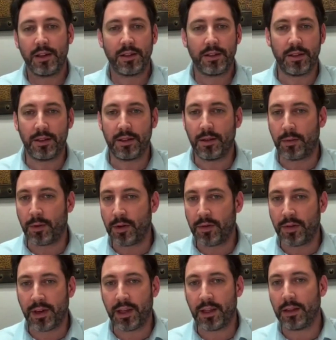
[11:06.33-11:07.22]
since the
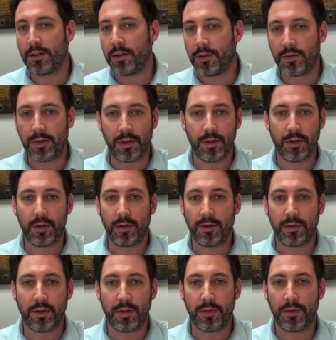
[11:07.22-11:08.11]
very beginning of
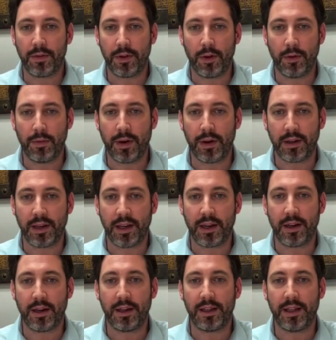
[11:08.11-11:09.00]
the
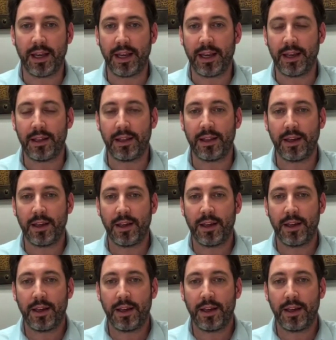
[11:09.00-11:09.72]
humankind, and